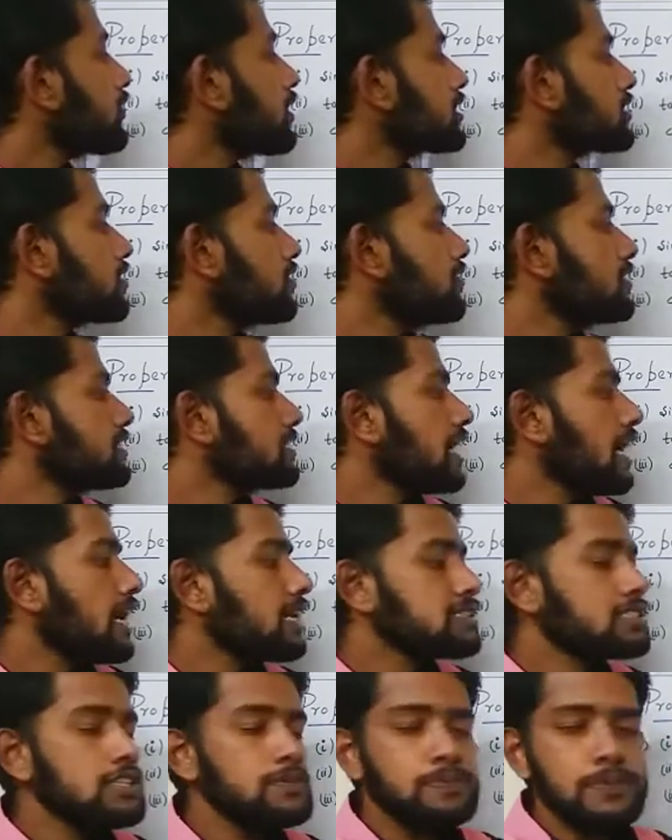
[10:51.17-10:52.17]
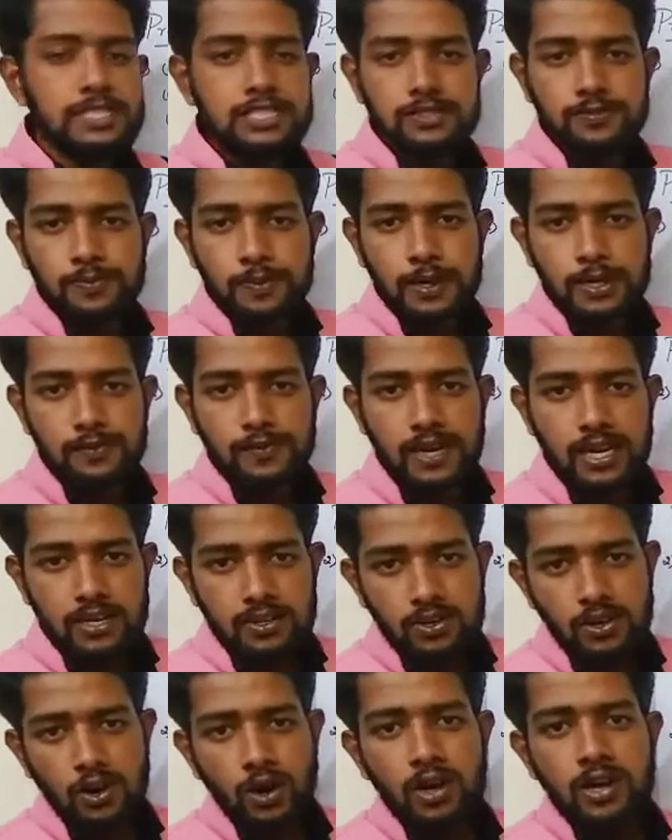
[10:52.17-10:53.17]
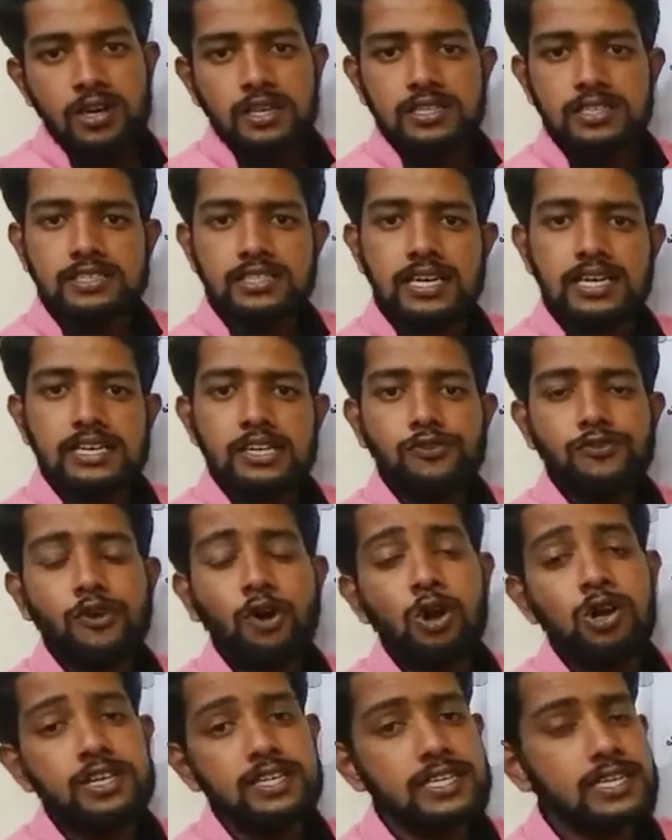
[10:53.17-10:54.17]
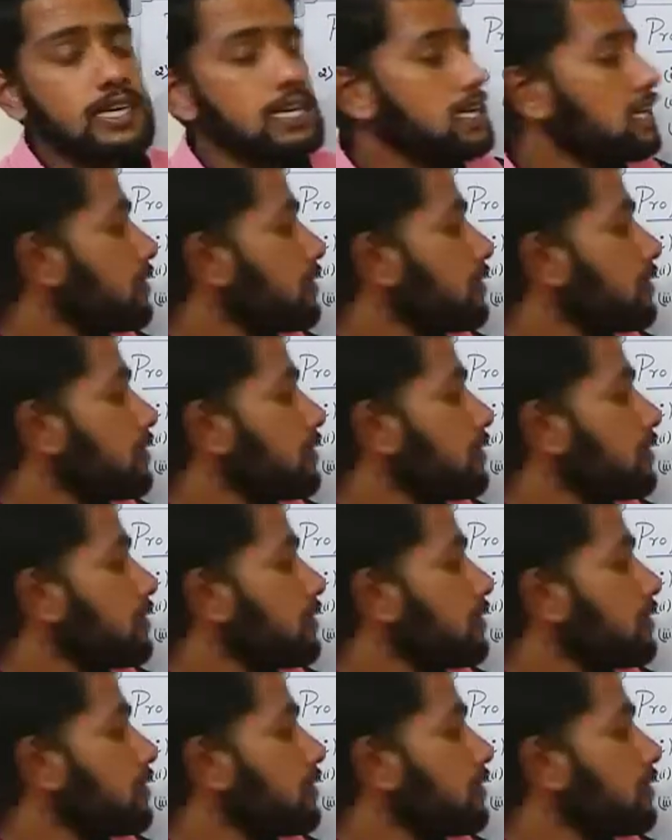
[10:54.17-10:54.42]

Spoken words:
function which has the principal value the set of all real